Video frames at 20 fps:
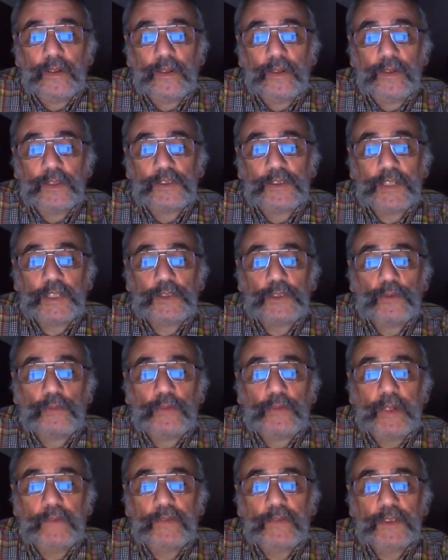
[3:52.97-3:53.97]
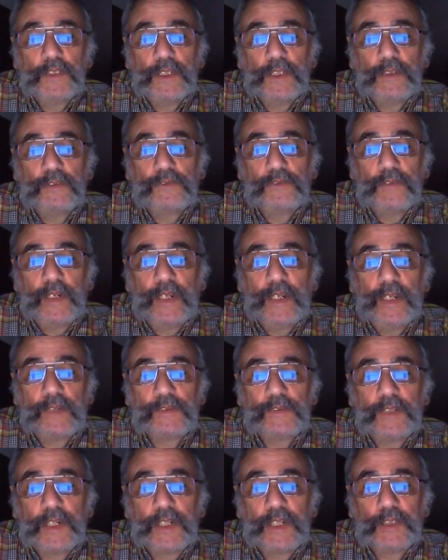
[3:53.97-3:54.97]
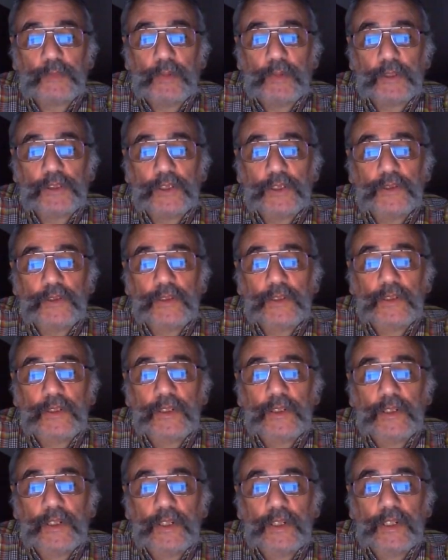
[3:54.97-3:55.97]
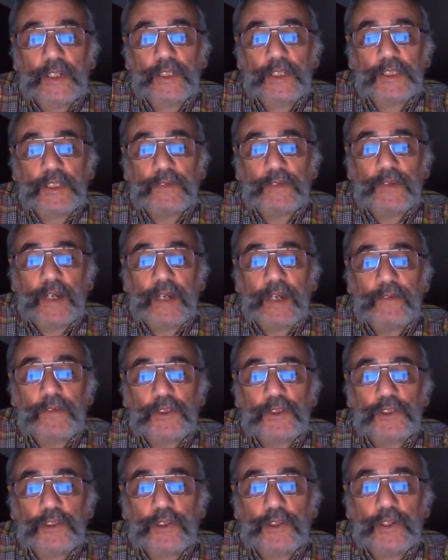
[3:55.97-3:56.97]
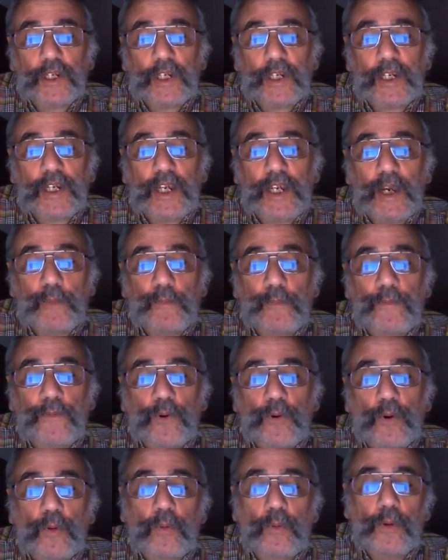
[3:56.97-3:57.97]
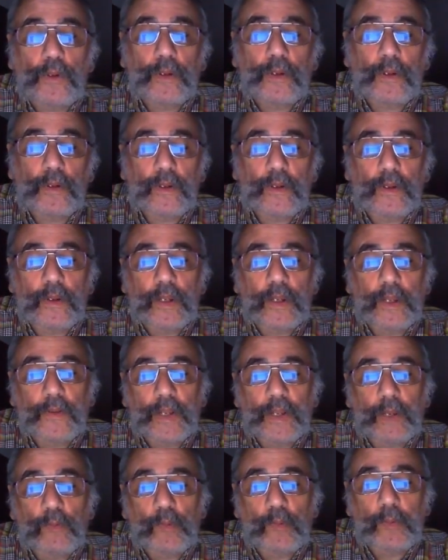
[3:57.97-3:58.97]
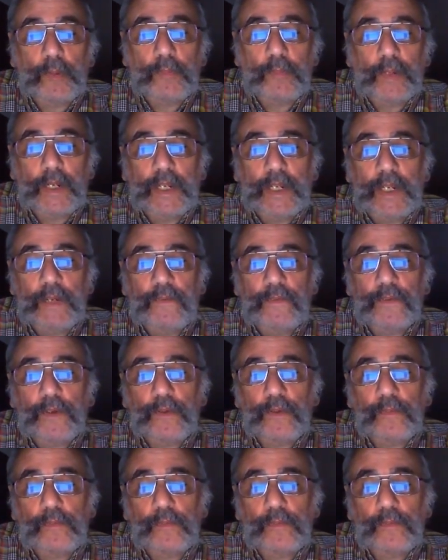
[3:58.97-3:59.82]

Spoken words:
The sexual grievance industry loves that expression. Survivors should come forward and they will be believed.